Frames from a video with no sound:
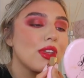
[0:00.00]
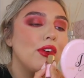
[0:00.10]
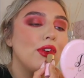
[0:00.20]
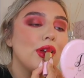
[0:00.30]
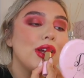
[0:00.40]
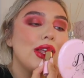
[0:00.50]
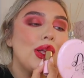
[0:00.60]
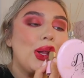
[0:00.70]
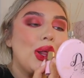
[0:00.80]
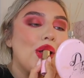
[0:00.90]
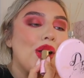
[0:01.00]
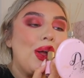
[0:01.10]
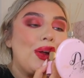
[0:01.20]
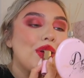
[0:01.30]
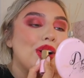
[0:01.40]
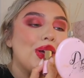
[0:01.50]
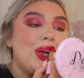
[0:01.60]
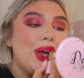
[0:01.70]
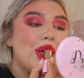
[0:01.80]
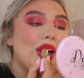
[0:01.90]
I've literally used it for every
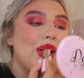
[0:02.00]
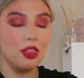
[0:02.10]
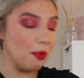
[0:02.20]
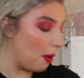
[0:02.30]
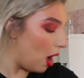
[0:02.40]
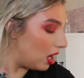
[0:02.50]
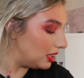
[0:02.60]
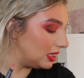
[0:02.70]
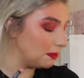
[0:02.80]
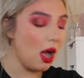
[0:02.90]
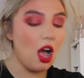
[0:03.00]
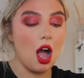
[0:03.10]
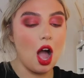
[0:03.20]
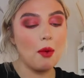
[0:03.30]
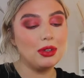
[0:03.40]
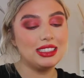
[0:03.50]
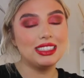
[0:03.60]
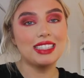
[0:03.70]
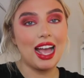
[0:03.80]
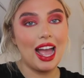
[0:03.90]
look. The hardest part, I would
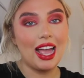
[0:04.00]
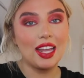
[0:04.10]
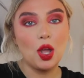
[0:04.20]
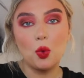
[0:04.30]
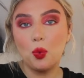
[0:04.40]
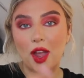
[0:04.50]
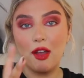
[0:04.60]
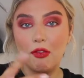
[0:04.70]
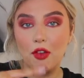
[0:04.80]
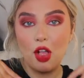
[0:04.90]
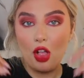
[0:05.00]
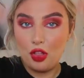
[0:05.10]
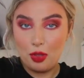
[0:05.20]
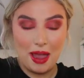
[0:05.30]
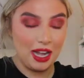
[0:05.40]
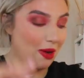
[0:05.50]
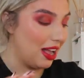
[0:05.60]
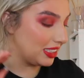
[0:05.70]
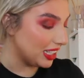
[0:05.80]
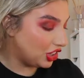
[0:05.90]
say, with the
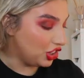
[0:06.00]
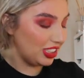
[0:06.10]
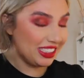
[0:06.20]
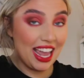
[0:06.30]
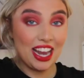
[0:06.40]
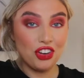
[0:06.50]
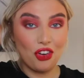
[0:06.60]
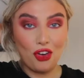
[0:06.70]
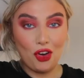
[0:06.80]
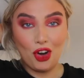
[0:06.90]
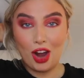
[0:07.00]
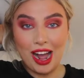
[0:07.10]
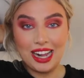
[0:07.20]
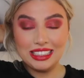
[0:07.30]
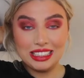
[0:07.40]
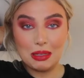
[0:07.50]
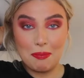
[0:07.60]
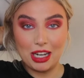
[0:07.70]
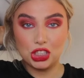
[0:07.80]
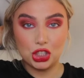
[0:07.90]
Pennywise is just getting your lines
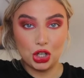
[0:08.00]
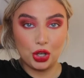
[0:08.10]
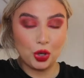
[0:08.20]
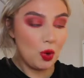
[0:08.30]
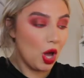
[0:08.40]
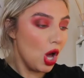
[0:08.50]
symmetrical.